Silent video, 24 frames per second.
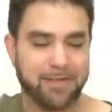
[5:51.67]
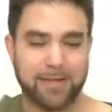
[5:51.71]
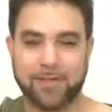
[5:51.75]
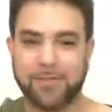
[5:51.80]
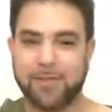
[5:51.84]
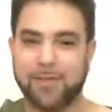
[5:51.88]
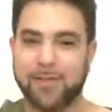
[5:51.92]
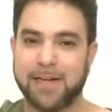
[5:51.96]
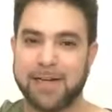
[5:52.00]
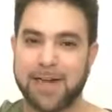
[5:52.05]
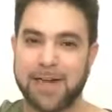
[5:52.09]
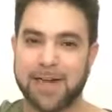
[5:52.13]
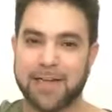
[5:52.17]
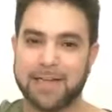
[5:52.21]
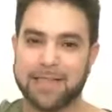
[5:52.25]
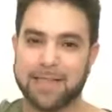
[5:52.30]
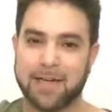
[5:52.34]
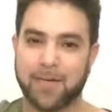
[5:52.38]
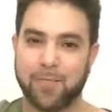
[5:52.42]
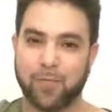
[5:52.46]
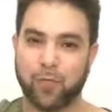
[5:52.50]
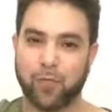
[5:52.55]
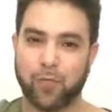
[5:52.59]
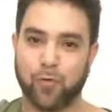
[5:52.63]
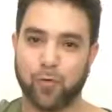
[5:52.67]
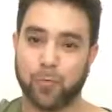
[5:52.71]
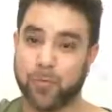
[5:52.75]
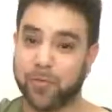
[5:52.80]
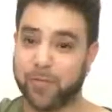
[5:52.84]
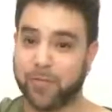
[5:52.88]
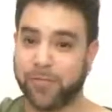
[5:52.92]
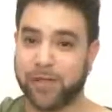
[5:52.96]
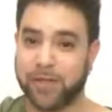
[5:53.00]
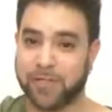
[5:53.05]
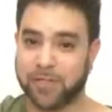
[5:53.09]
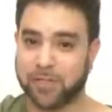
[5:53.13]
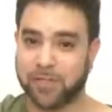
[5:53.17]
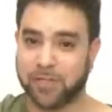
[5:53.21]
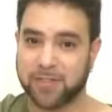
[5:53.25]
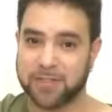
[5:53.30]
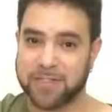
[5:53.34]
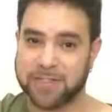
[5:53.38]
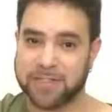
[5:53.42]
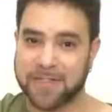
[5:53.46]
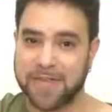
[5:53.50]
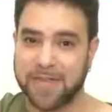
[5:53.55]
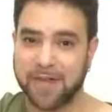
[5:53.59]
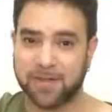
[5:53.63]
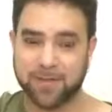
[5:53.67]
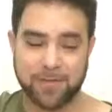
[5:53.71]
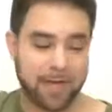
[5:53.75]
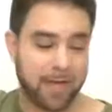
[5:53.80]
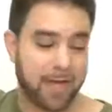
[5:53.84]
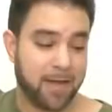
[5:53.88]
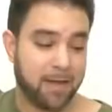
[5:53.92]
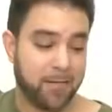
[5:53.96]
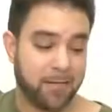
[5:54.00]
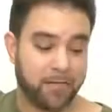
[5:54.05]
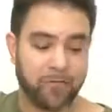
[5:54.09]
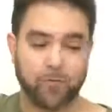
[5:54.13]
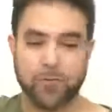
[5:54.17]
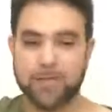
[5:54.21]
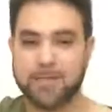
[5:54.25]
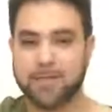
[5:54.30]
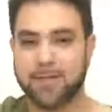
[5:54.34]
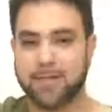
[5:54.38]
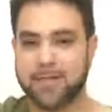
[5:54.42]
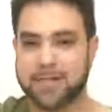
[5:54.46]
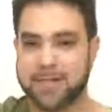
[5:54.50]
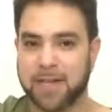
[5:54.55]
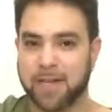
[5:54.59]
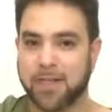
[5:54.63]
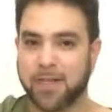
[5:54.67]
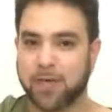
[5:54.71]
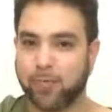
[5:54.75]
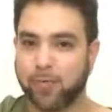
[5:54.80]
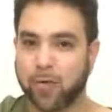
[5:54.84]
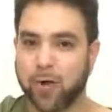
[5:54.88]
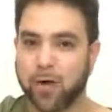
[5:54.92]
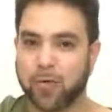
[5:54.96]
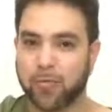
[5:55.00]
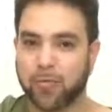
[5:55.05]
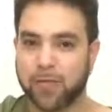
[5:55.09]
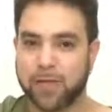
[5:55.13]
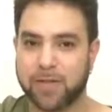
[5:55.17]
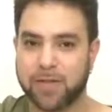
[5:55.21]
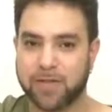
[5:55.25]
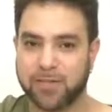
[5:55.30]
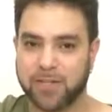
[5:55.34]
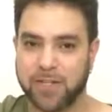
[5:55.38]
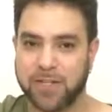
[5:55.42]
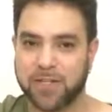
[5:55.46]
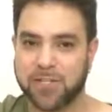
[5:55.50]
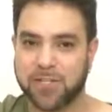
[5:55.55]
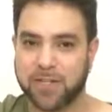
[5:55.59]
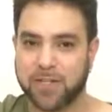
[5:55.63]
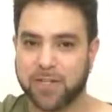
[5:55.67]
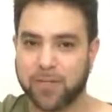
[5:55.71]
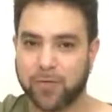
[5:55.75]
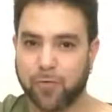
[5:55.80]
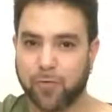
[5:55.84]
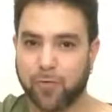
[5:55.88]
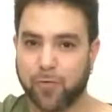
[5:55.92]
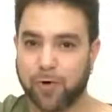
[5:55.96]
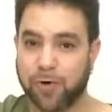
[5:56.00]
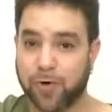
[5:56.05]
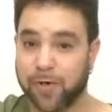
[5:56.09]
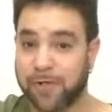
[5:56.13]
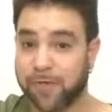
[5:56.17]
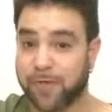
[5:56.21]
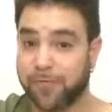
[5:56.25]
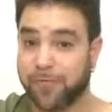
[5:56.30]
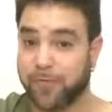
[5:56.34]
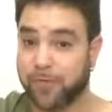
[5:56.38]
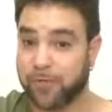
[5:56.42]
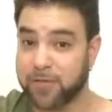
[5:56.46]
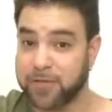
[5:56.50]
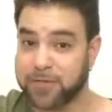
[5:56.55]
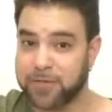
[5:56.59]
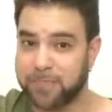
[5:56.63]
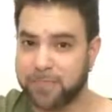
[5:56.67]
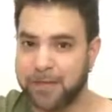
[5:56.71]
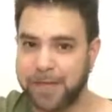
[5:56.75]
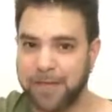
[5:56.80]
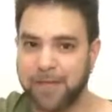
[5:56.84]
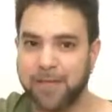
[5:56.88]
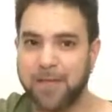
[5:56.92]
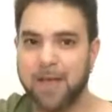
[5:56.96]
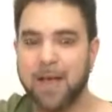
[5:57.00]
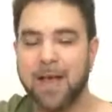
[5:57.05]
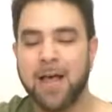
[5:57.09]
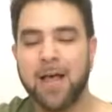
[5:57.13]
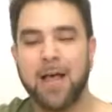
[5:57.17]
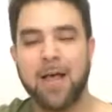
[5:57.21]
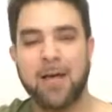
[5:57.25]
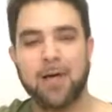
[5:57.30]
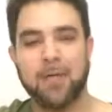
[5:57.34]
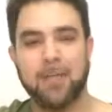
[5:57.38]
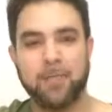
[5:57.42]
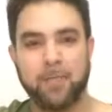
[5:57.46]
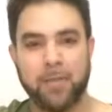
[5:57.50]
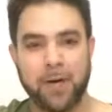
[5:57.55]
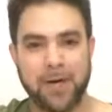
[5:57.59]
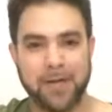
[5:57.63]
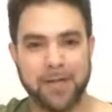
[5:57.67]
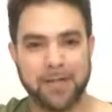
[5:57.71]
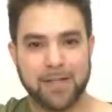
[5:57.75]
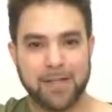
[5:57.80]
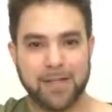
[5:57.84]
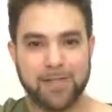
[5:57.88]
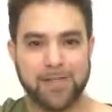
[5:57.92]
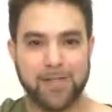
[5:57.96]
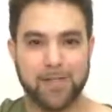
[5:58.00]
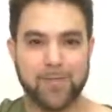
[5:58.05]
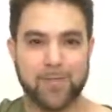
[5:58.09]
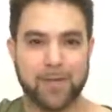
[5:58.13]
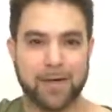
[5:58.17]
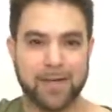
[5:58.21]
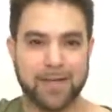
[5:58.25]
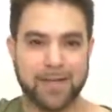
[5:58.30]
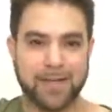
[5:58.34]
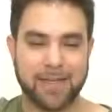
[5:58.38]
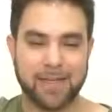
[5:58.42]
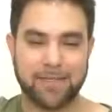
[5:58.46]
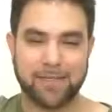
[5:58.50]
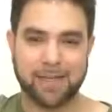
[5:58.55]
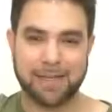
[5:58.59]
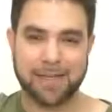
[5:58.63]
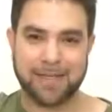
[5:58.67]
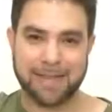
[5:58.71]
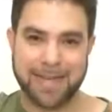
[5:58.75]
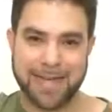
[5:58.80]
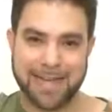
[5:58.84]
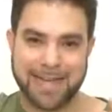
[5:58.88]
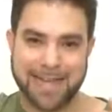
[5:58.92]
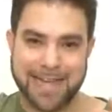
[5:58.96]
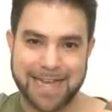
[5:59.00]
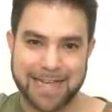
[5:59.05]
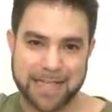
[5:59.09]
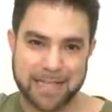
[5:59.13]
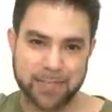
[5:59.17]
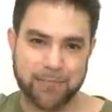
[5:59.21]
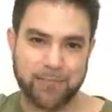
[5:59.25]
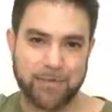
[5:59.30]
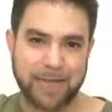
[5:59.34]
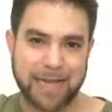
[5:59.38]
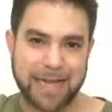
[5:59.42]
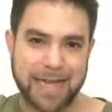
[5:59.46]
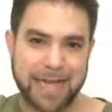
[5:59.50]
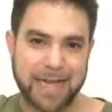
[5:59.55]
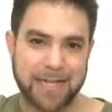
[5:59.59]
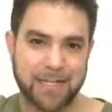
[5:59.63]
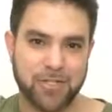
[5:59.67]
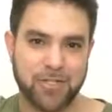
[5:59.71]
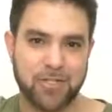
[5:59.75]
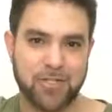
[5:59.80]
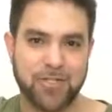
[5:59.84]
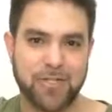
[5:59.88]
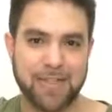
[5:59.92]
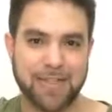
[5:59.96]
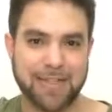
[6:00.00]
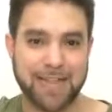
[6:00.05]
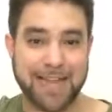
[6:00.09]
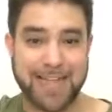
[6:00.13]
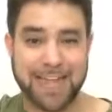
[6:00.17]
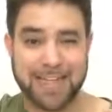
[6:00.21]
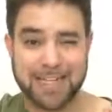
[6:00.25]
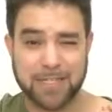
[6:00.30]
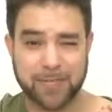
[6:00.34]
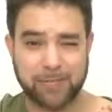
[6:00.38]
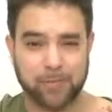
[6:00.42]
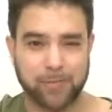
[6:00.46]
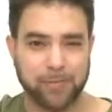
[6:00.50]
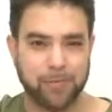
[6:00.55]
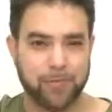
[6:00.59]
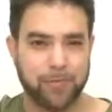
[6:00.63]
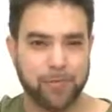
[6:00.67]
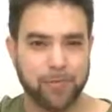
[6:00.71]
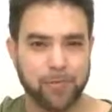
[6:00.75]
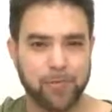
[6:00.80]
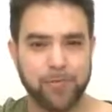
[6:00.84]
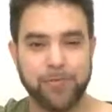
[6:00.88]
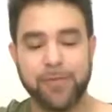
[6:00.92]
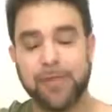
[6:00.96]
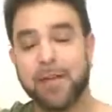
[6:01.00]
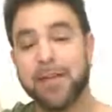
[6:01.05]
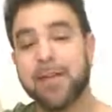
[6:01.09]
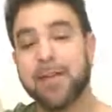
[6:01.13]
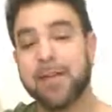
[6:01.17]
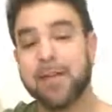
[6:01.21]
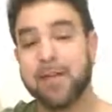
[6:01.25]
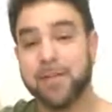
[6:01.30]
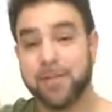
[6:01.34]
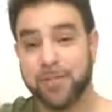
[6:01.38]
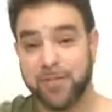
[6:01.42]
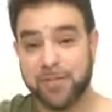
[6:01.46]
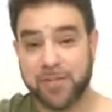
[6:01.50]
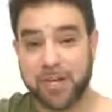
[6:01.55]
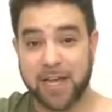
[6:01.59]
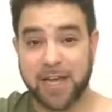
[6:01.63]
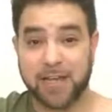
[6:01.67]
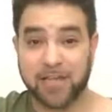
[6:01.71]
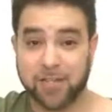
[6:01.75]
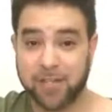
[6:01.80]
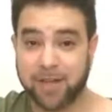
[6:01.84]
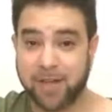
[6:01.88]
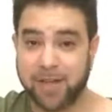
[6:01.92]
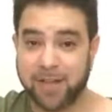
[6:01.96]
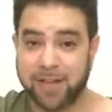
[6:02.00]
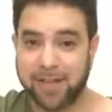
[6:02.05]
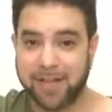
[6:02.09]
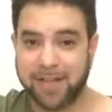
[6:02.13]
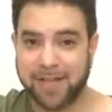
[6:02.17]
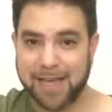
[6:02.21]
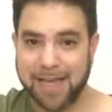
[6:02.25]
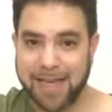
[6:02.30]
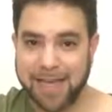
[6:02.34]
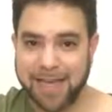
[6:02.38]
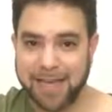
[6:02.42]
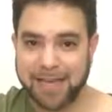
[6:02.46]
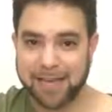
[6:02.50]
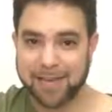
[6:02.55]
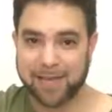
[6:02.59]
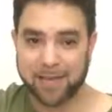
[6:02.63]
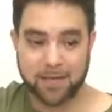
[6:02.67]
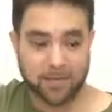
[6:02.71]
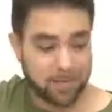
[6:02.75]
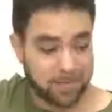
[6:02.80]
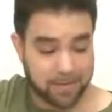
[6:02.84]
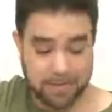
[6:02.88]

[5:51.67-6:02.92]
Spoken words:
It creates a more professional sound. Now, of course, there's nothing wrong with changing the chord on the first beat, but if you want to give it that extra edge, that extra groove, change on the end.